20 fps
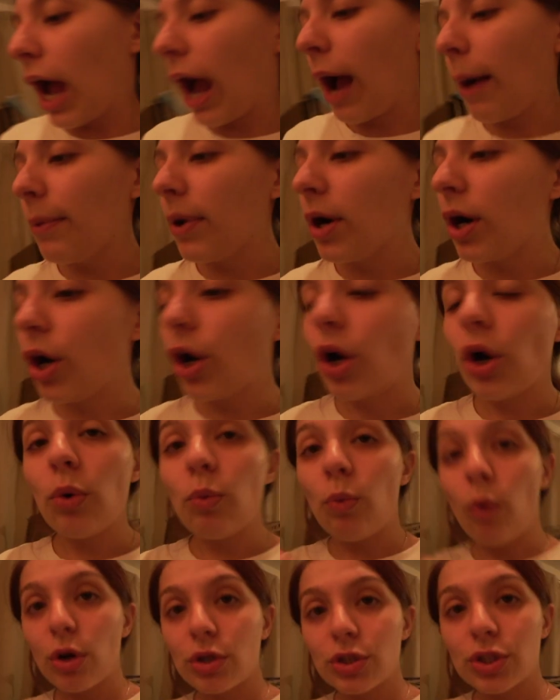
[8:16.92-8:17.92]
I'ma
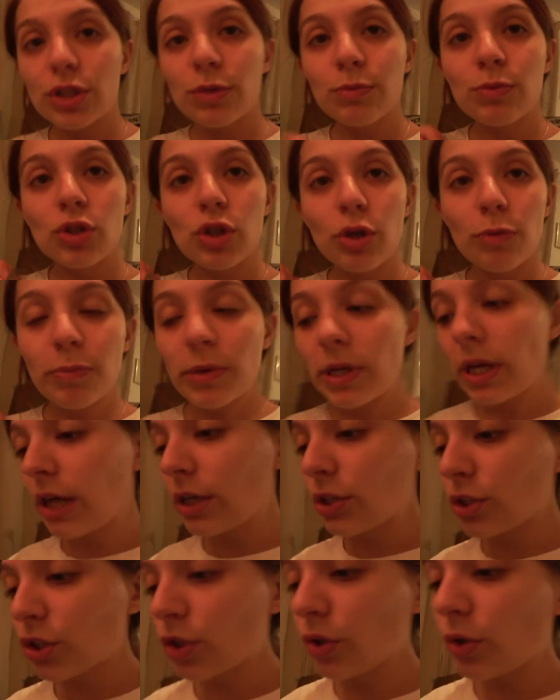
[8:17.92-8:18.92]
watch some
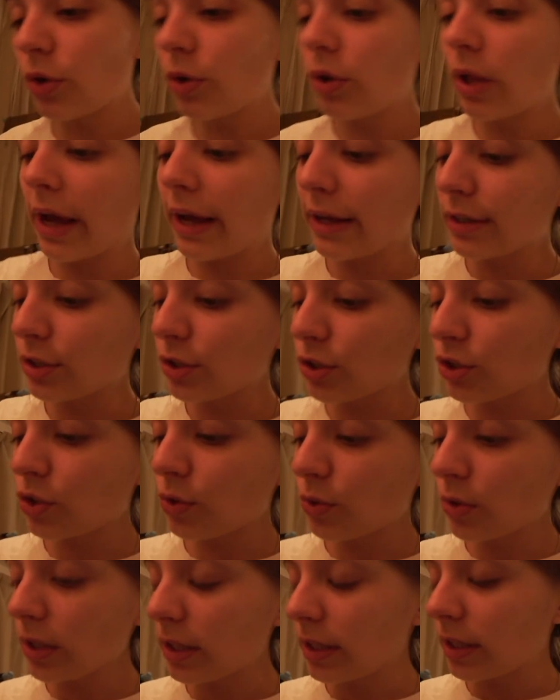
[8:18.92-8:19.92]
Supernatural and
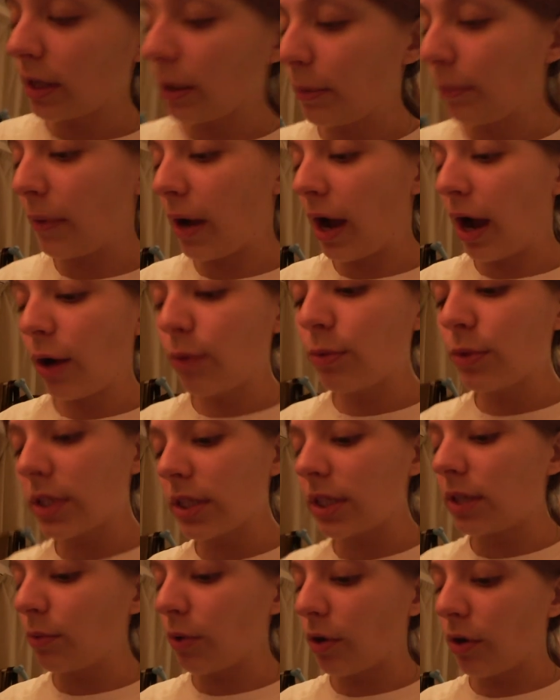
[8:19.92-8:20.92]
enjoy them. I would
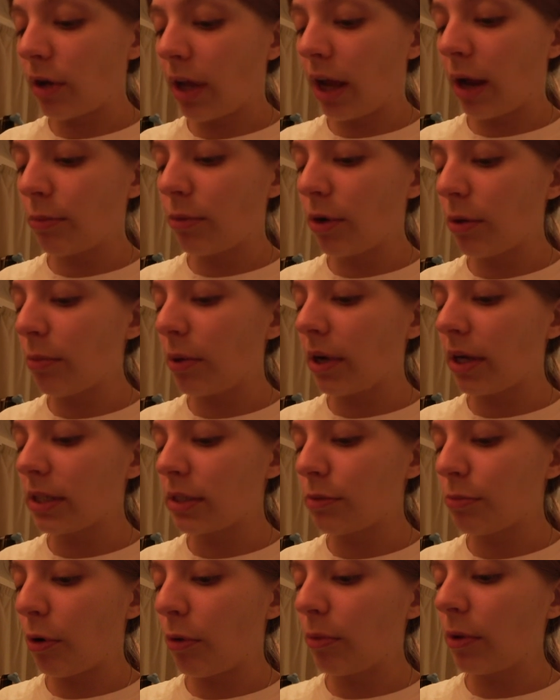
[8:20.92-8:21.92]
eat one on camera, but
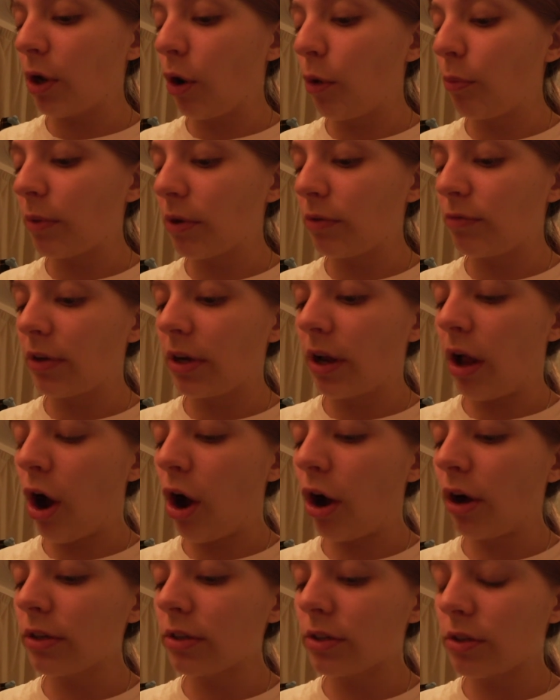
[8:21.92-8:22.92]
it's probably gonna be real
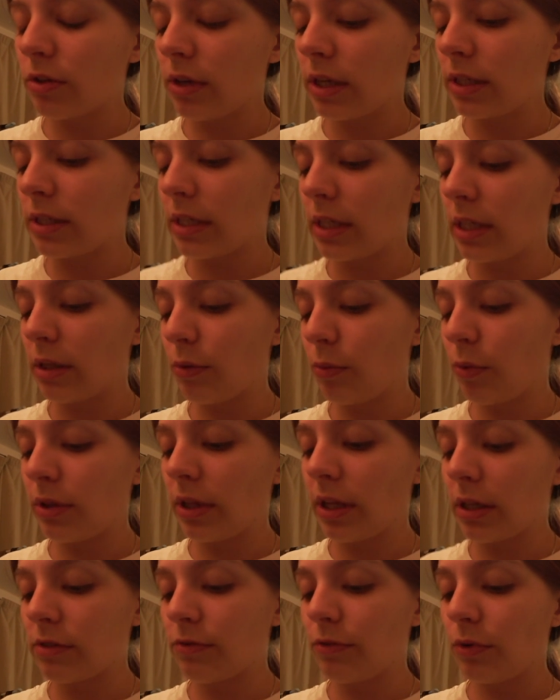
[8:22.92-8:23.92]
hot. So let's eat the one
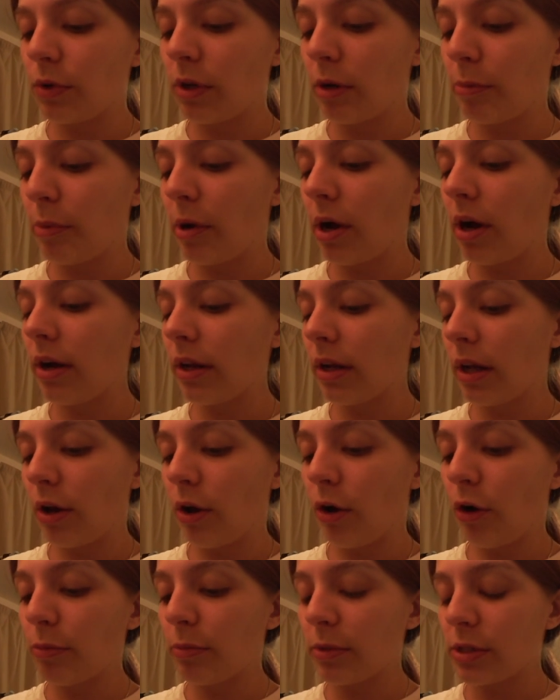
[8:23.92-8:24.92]
that's fallen apart and
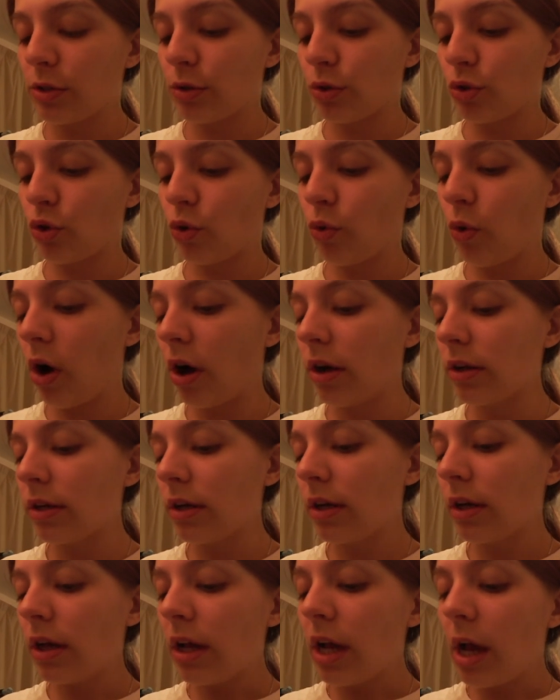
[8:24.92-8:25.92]
hope it's not too hot.
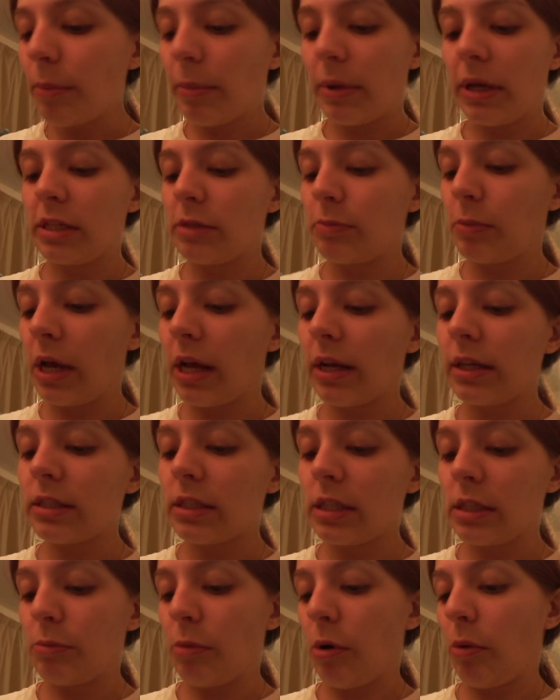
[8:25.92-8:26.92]
But let's be honest,
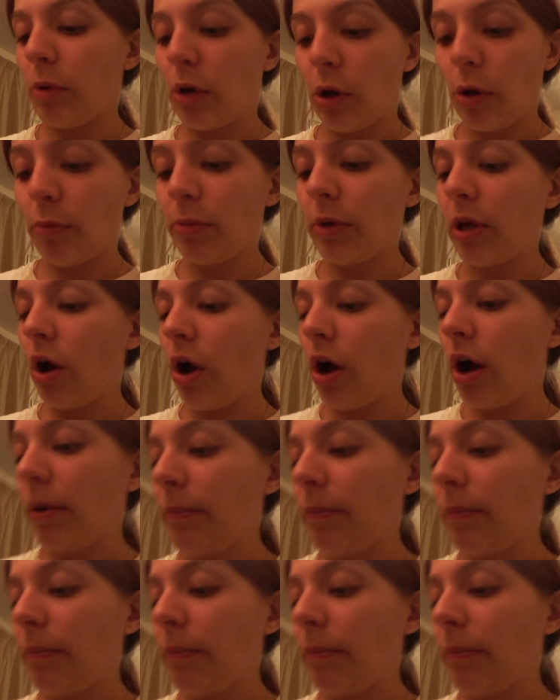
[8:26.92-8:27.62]
it's probably gonna be hot.